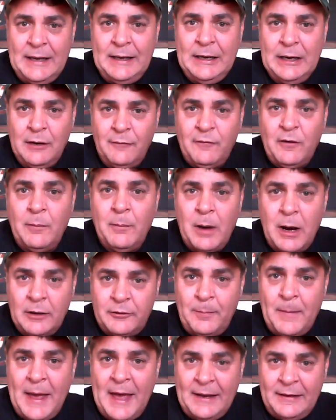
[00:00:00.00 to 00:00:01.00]
here for March
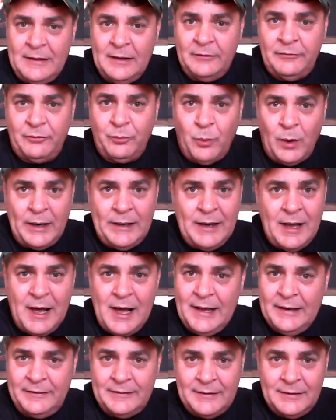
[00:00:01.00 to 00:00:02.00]
Madness. Why
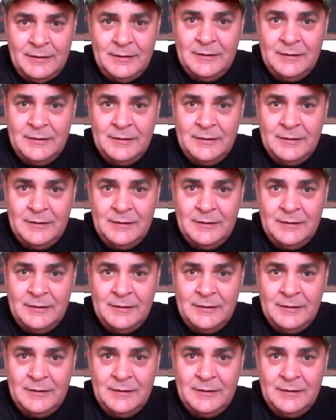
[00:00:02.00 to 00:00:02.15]
not?